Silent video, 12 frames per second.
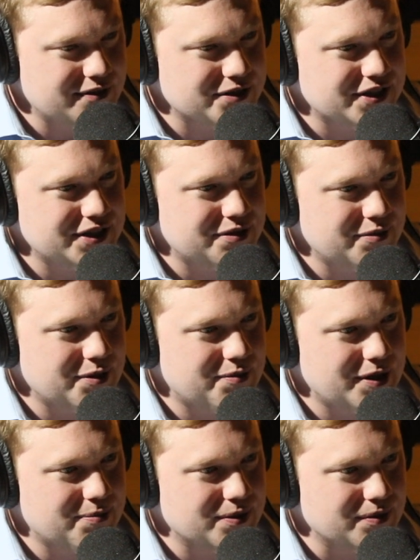You don't see
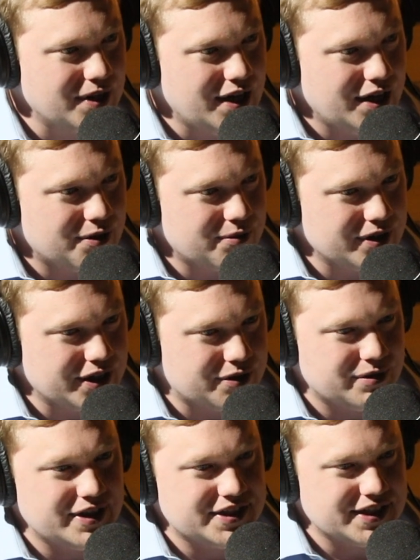too many people really